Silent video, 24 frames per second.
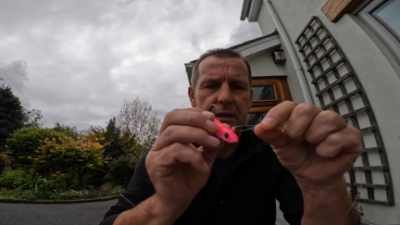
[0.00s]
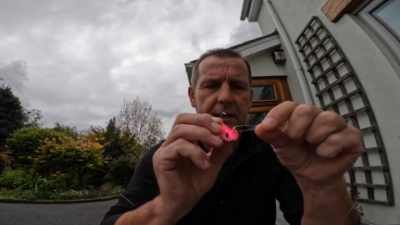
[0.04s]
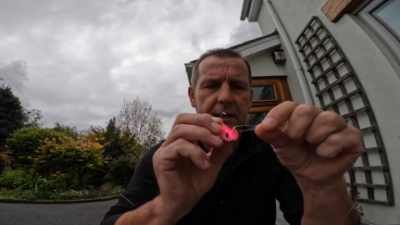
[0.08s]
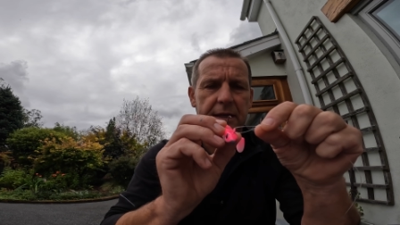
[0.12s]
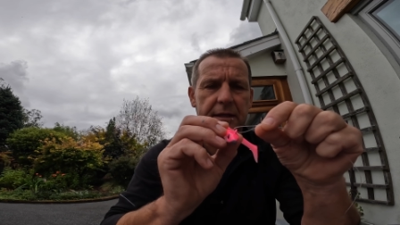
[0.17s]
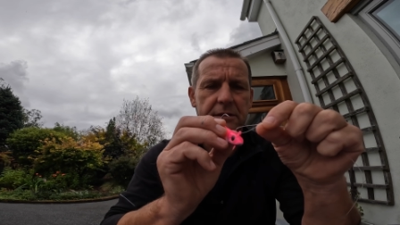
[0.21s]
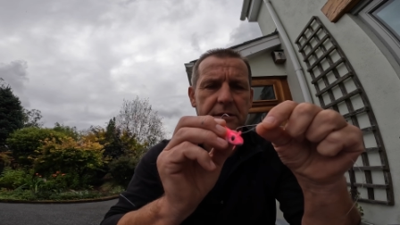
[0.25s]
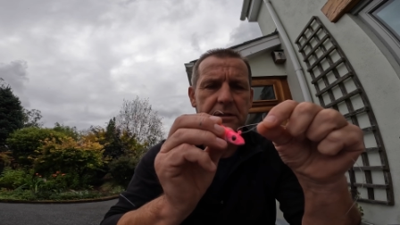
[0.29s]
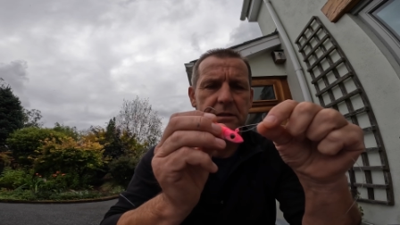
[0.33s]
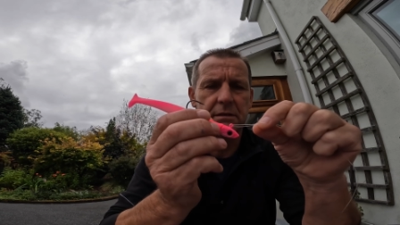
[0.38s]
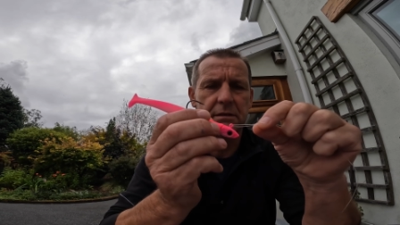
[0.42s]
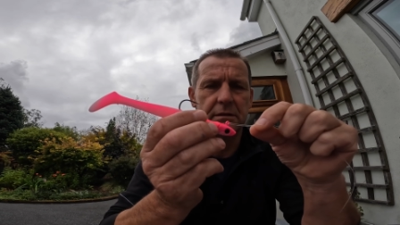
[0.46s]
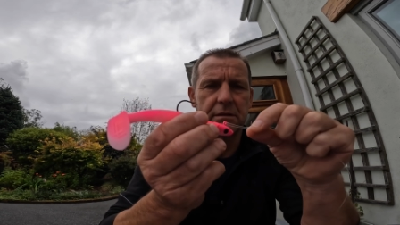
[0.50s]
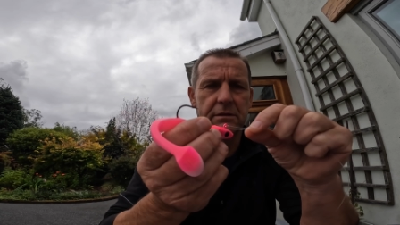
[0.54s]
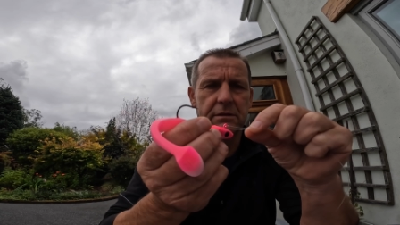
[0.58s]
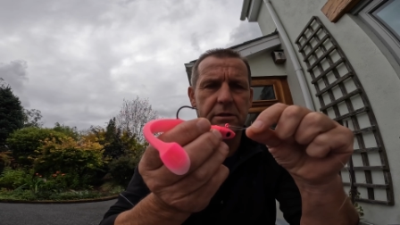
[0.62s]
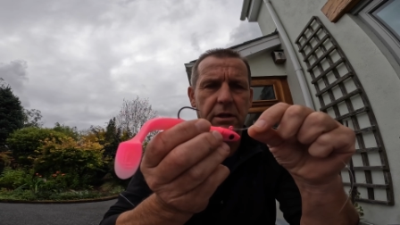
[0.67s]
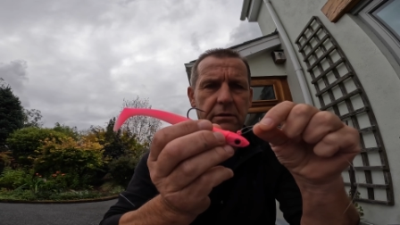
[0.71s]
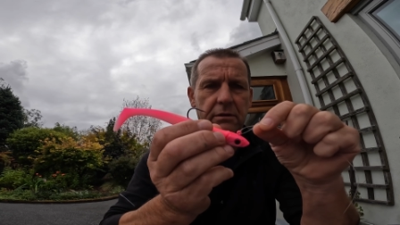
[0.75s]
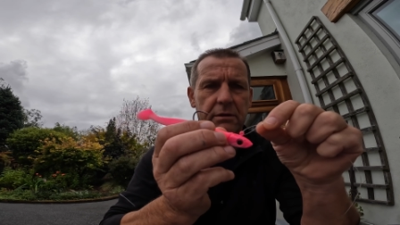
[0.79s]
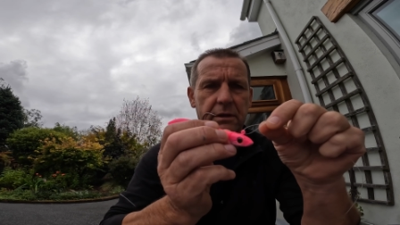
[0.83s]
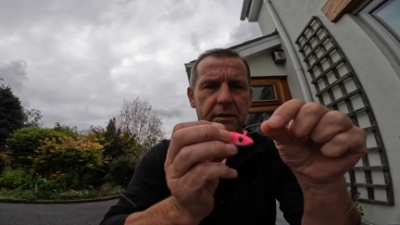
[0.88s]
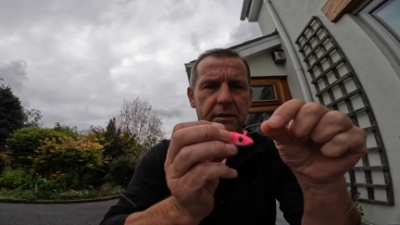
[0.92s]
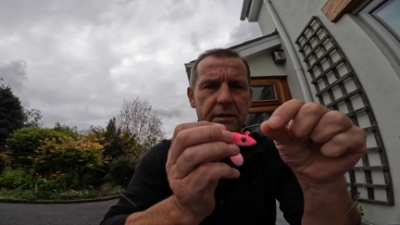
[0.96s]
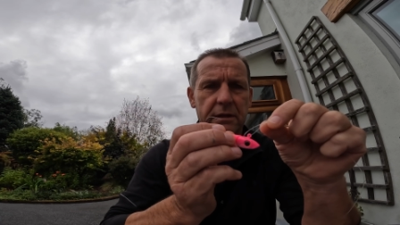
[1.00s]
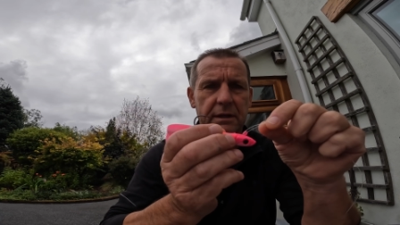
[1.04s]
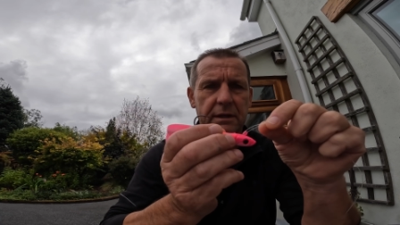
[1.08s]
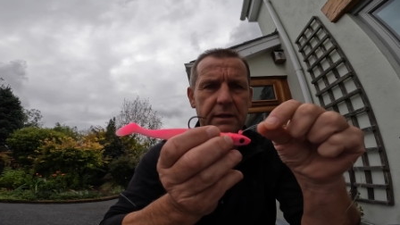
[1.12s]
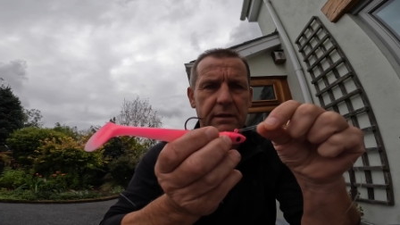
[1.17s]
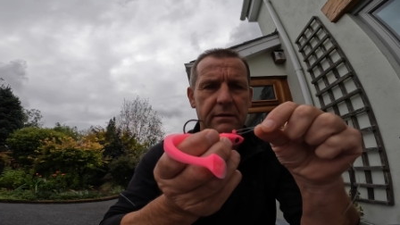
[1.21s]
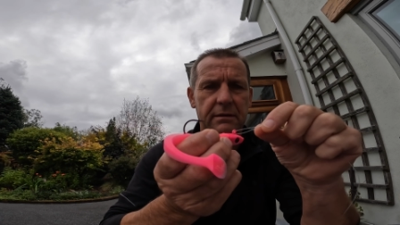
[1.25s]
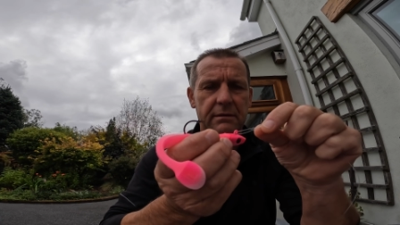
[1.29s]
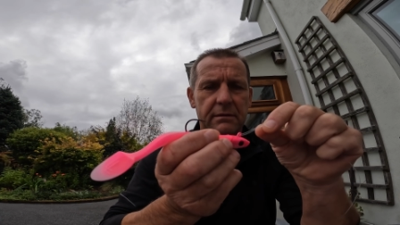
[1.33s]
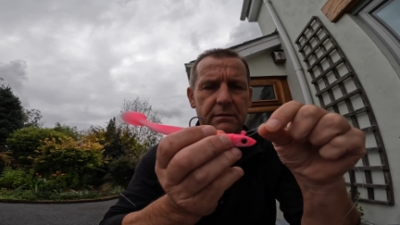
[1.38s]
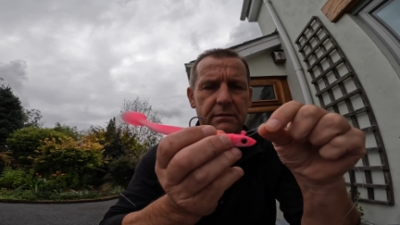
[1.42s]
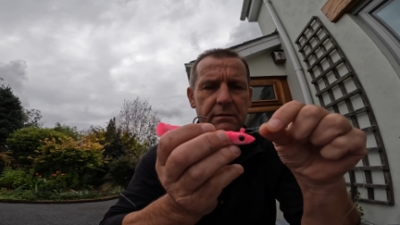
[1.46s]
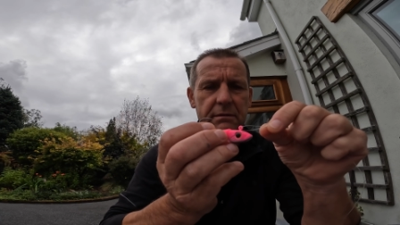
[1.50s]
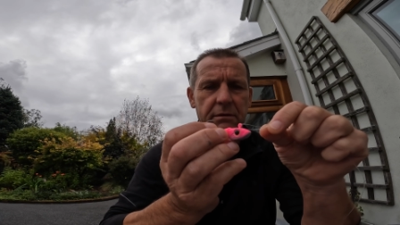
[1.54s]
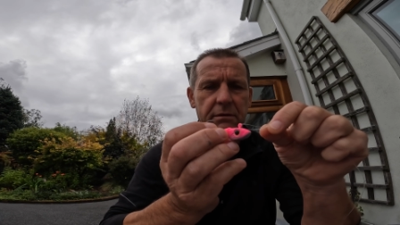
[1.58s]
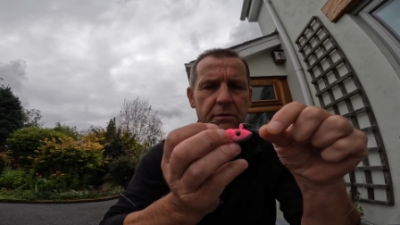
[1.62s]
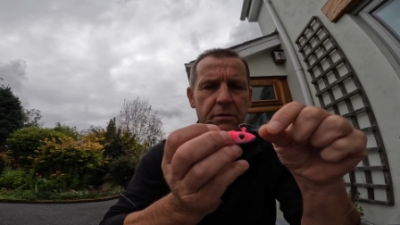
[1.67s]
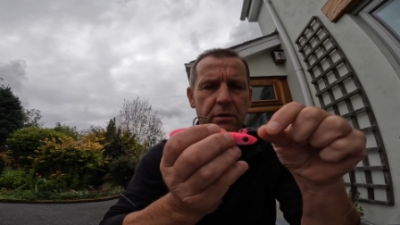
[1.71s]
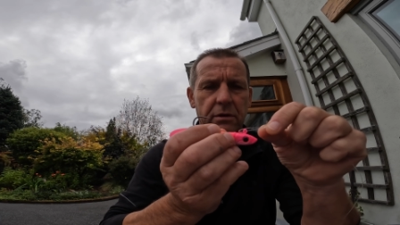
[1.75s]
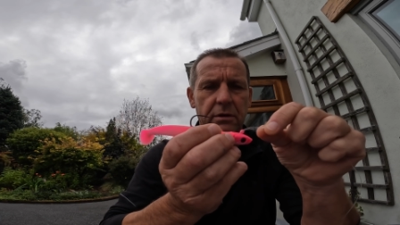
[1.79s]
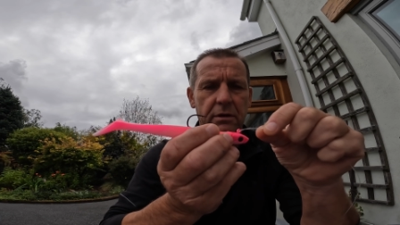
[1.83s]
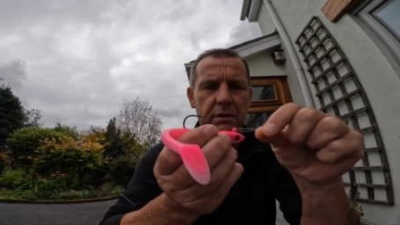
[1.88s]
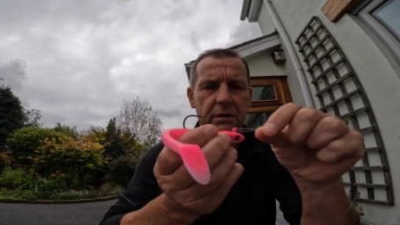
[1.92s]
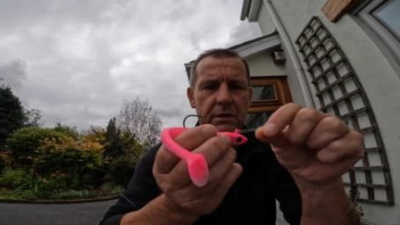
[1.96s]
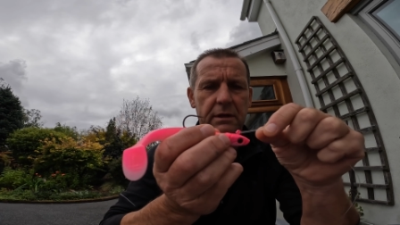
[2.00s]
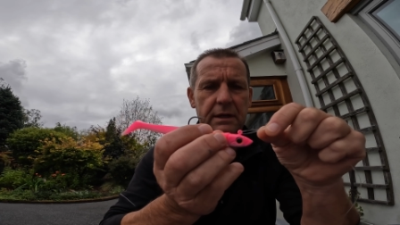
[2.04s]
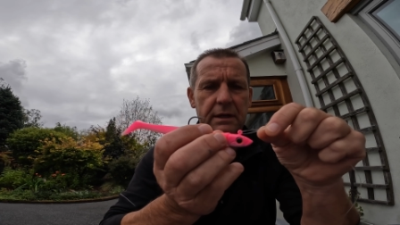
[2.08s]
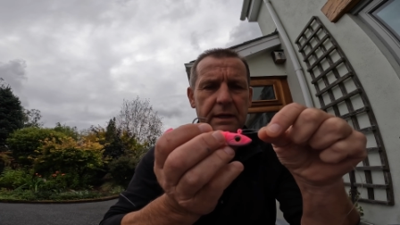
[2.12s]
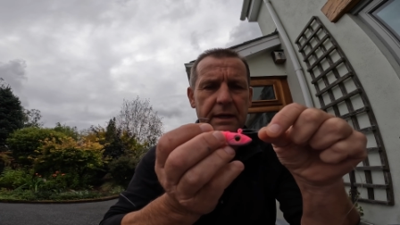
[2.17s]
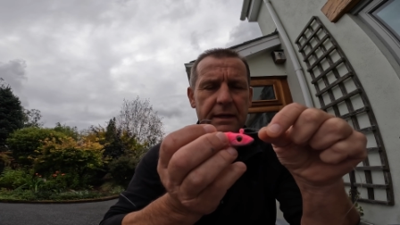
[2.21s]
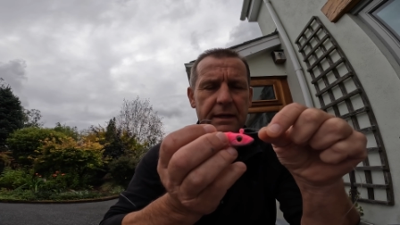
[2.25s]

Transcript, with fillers: is so that the lure